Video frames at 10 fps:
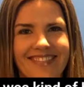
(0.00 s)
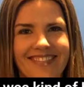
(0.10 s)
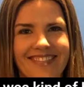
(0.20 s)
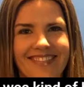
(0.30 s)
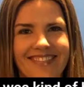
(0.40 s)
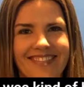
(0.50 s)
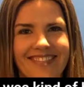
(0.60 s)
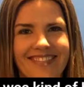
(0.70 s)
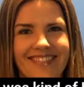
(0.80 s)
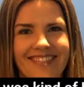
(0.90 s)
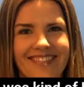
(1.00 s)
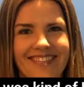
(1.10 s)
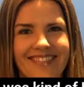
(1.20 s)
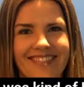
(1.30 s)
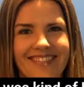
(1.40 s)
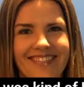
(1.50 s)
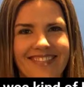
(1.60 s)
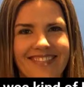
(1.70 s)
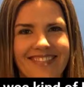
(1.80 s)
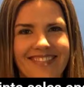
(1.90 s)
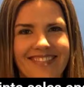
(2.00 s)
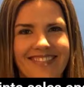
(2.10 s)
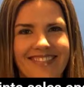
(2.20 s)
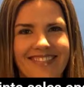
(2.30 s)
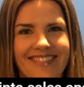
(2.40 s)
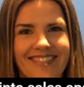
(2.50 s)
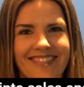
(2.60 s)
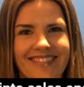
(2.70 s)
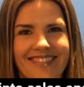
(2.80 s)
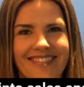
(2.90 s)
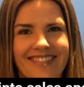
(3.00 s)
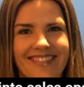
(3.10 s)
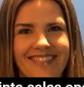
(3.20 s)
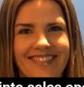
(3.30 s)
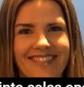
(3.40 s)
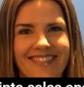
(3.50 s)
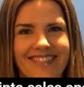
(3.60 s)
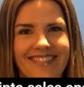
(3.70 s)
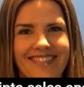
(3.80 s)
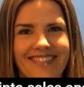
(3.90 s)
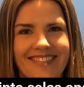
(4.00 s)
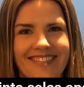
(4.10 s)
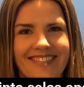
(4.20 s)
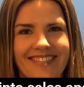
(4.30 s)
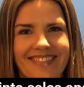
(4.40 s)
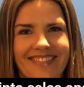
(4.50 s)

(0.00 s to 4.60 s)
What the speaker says: (not speaking)